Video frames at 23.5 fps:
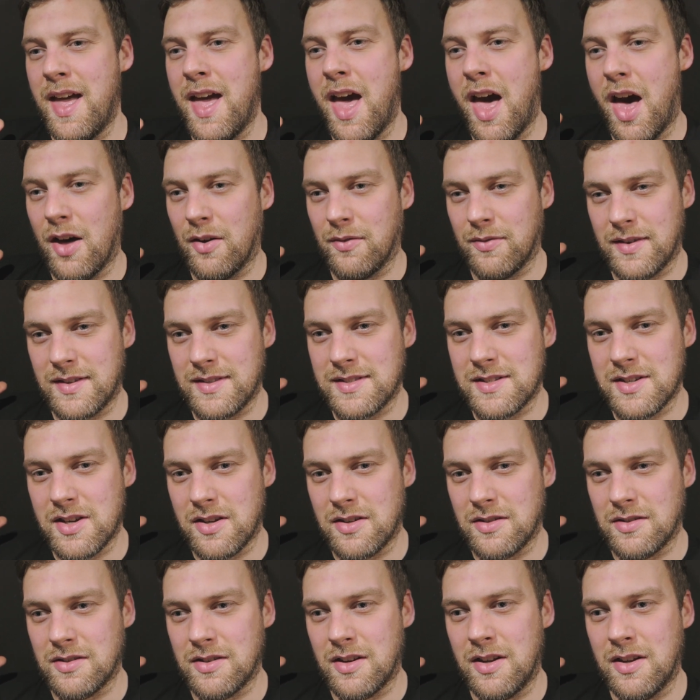
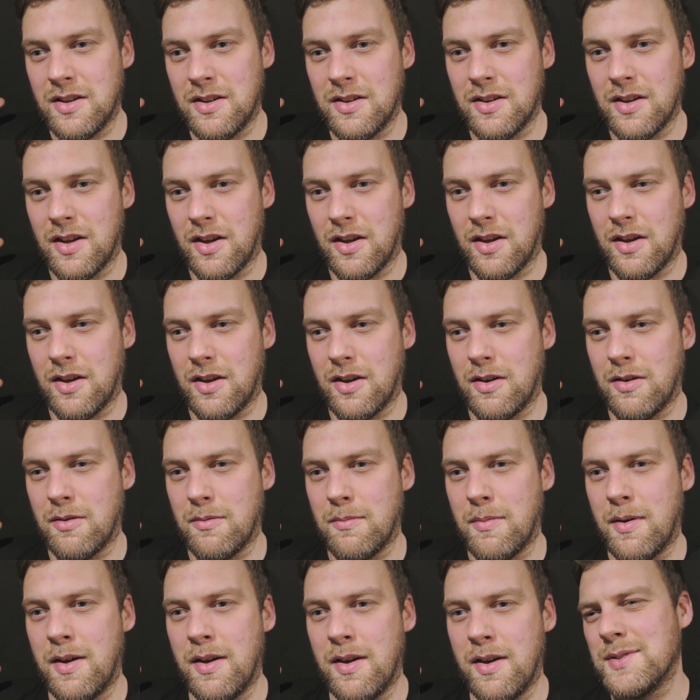Elvington,
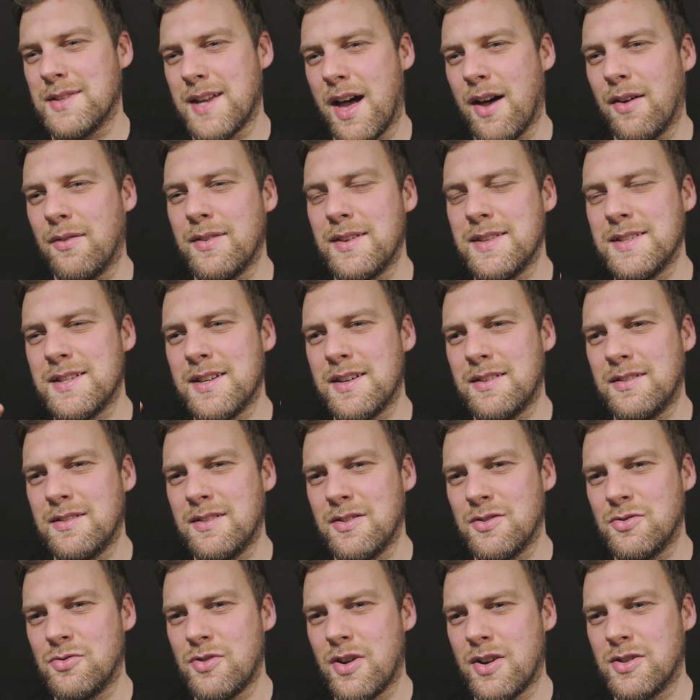was it Elvington
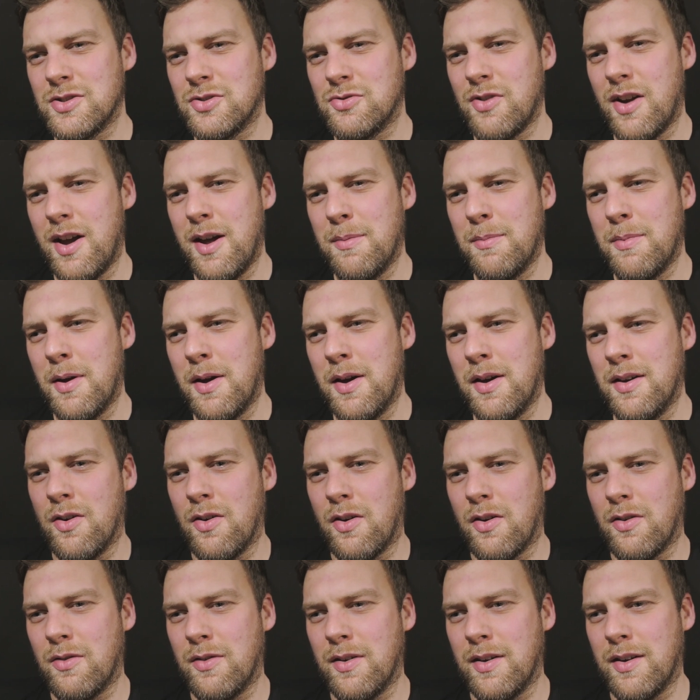drag strip
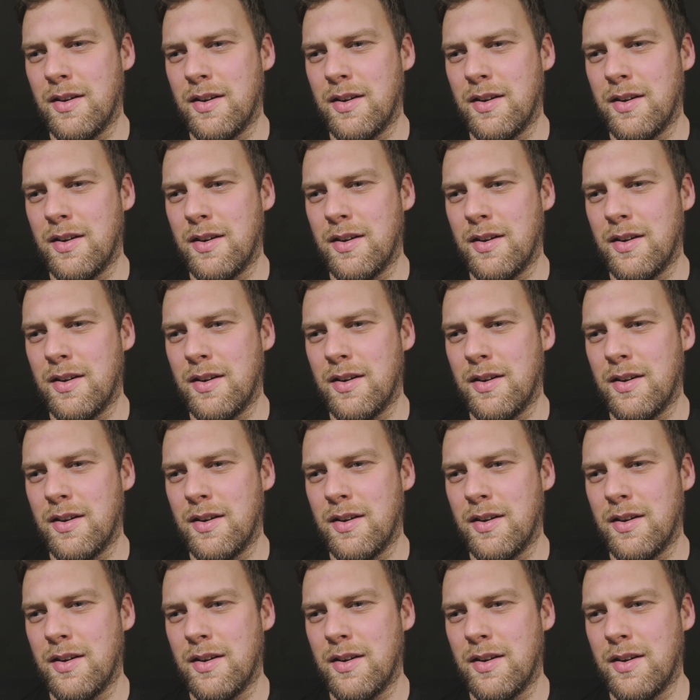or